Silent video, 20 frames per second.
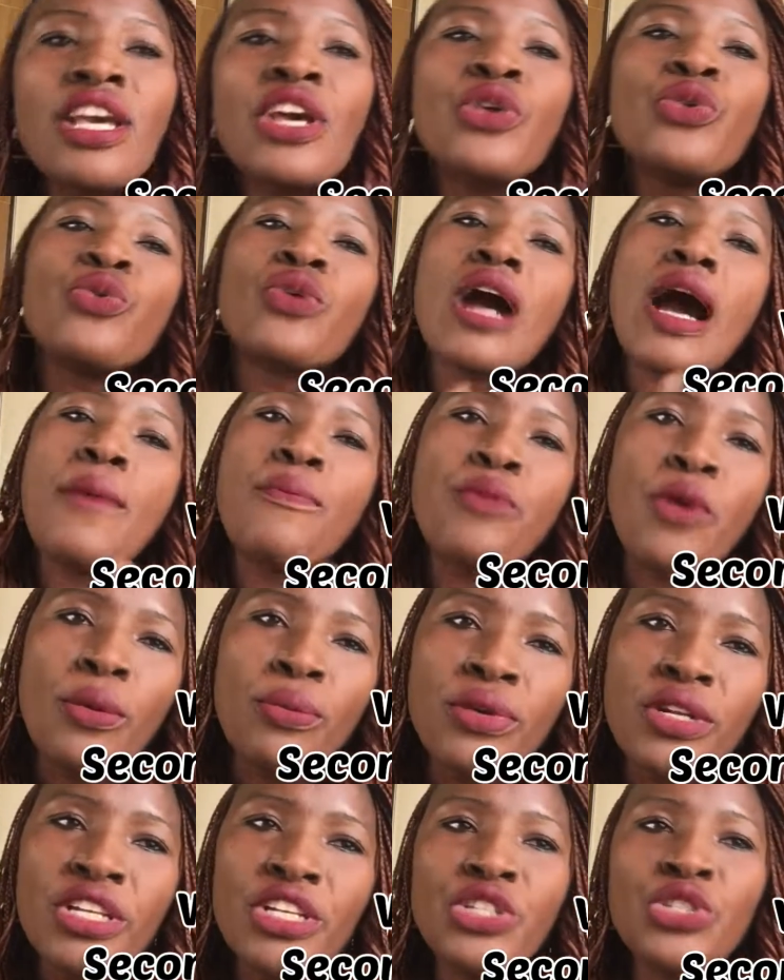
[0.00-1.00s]
you can
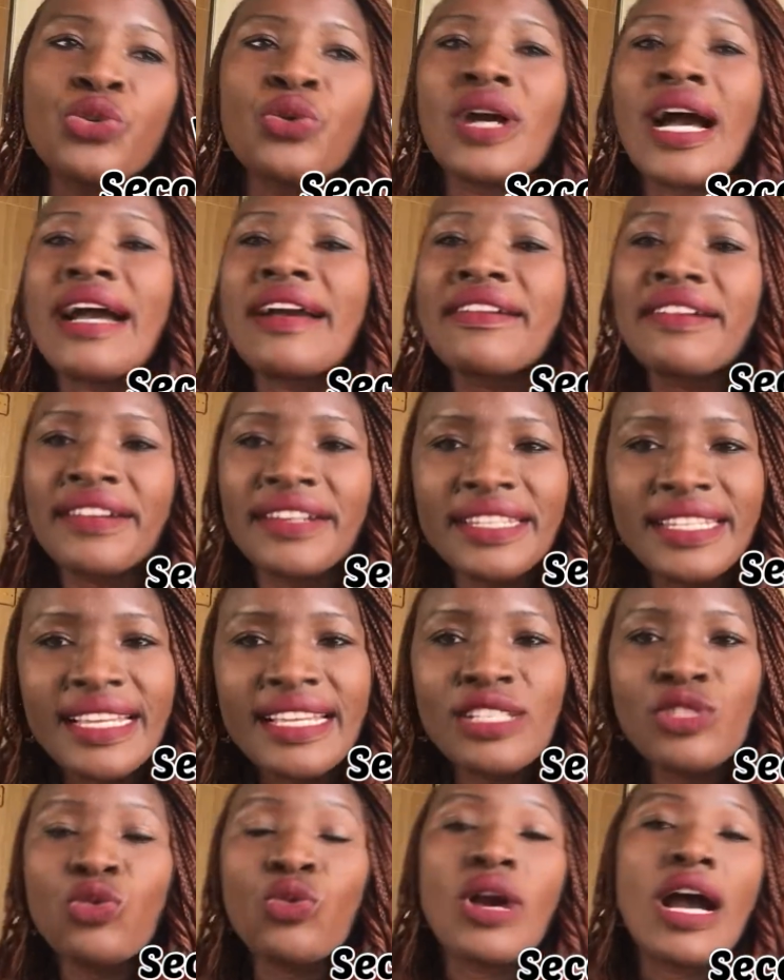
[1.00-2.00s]
publish, you can
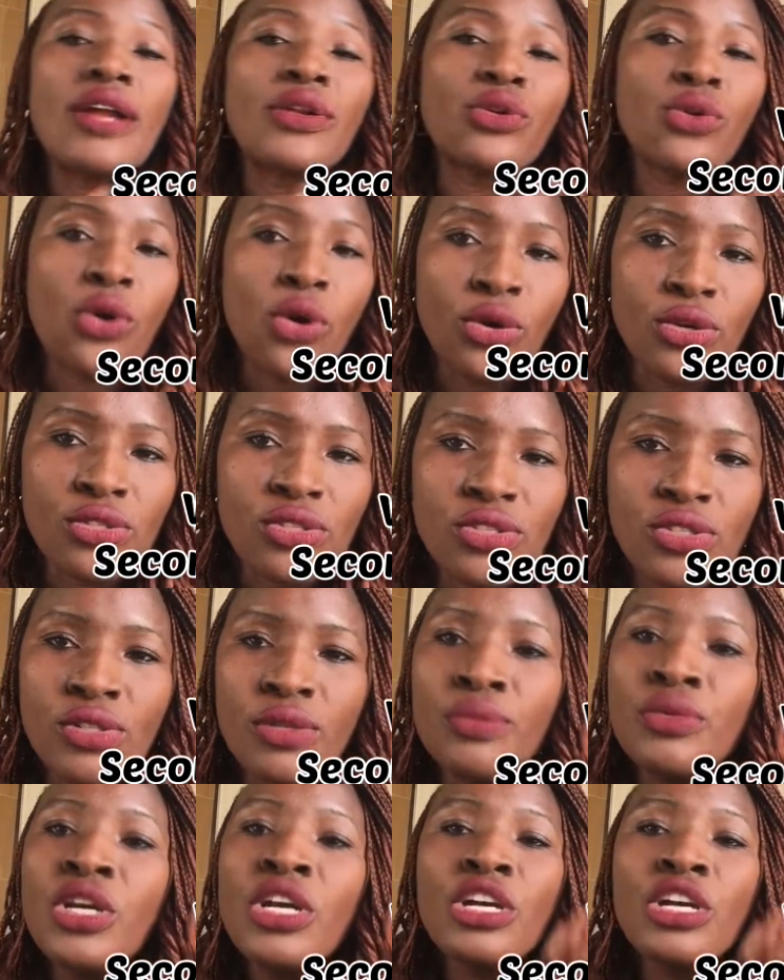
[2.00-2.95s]
create, you can consume.